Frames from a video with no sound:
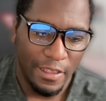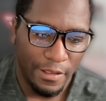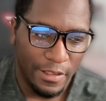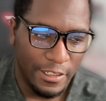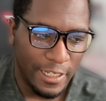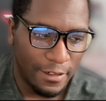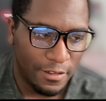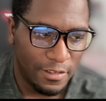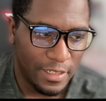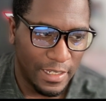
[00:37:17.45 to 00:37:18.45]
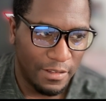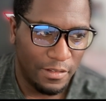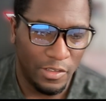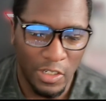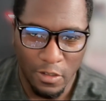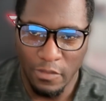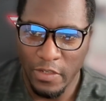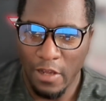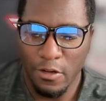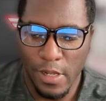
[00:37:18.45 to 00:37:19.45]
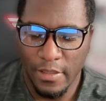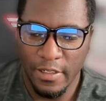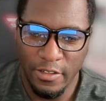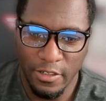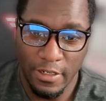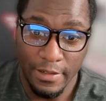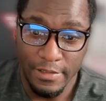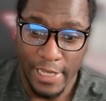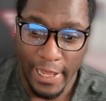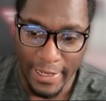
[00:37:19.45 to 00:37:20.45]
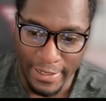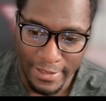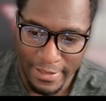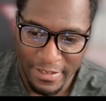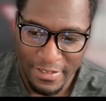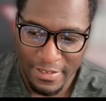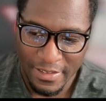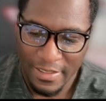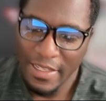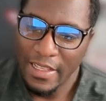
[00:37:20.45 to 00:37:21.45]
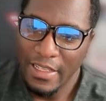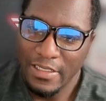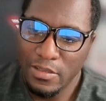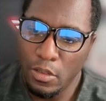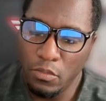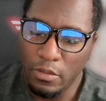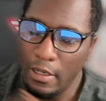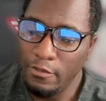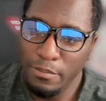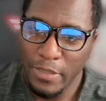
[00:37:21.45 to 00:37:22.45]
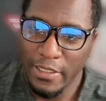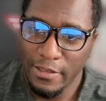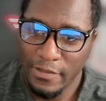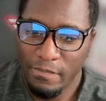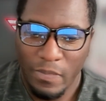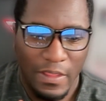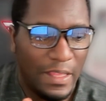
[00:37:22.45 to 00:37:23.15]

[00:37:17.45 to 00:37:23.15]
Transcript: And the doctor's like, if y'all go out there, you're gonna die. So come with me.